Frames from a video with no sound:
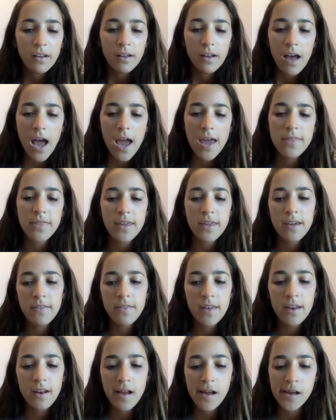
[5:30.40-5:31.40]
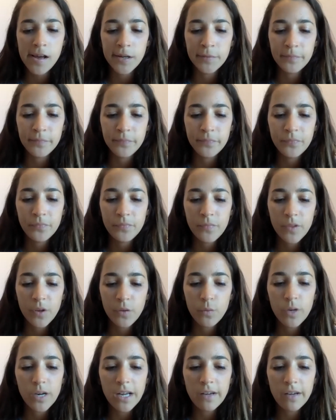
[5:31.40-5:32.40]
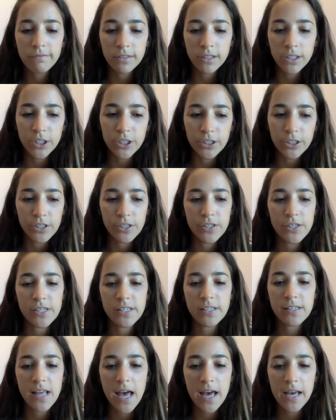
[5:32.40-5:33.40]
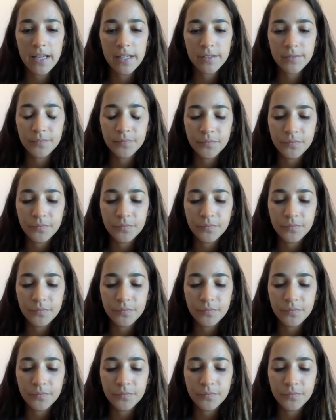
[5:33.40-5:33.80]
I think that what I've learned is that